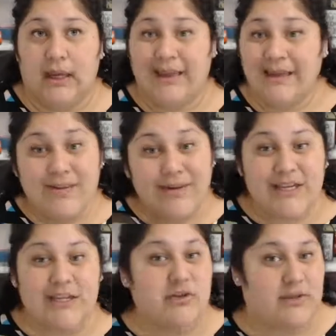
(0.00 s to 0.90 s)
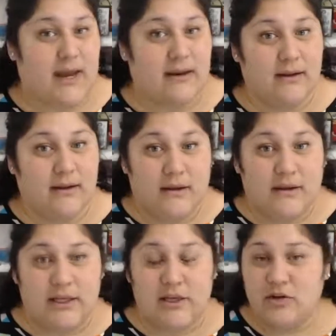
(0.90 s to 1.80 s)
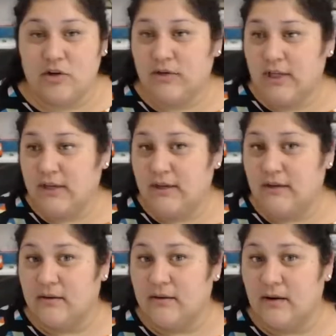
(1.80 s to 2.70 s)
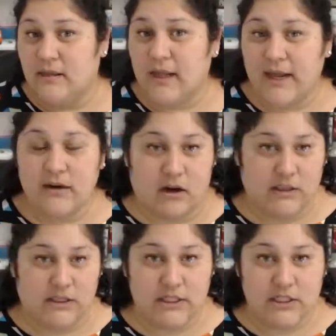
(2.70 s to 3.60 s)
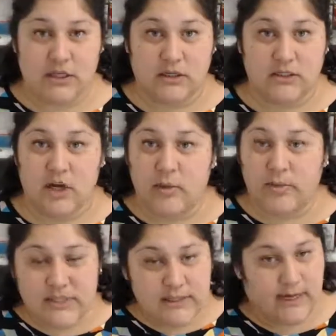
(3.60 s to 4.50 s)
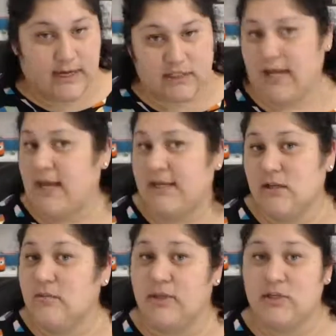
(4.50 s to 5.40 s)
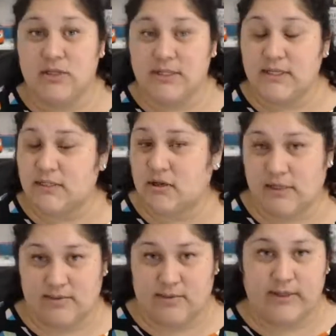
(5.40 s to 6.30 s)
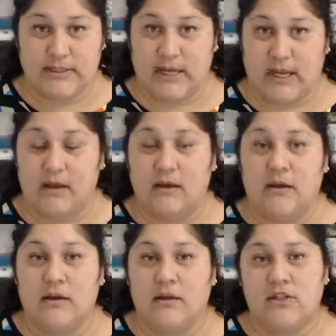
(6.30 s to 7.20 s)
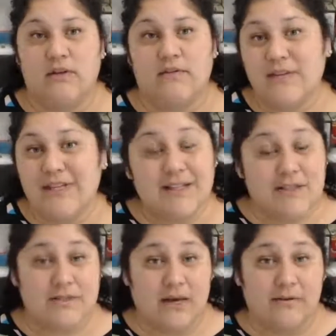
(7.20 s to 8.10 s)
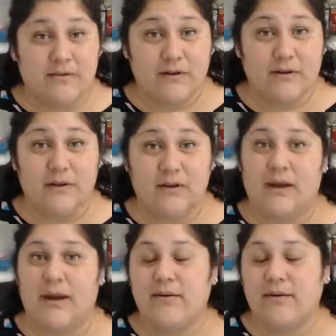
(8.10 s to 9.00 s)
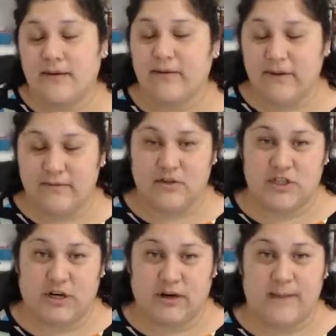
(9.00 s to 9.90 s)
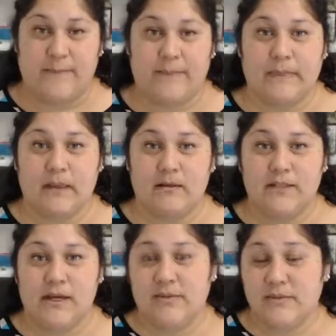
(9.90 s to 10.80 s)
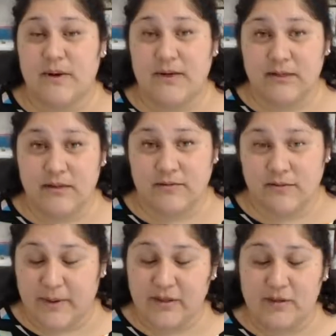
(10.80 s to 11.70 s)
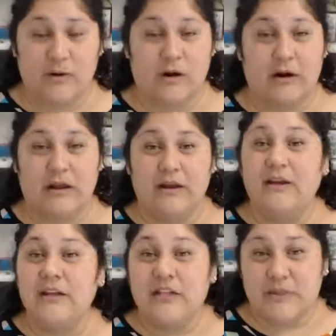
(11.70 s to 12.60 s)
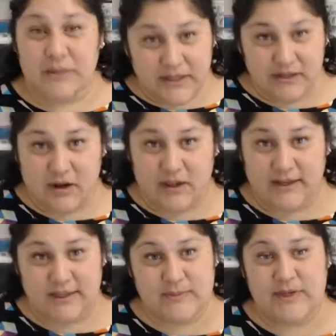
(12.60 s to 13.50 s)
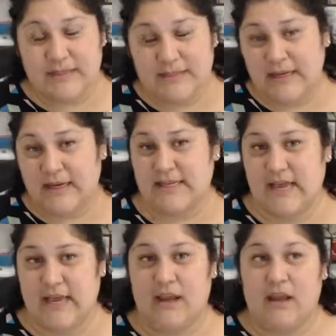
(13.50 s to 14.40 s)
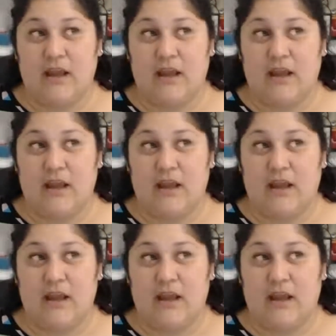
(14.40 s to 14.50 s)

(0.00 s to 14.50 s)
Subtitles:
anybody can do that. Like, you don't need a lot of knowledge to go put some hashtags on Pinterest and start experimenting. So if you think this was helpful, I would love it if you shared it to help spread the word, spread the knowledge, because like I said,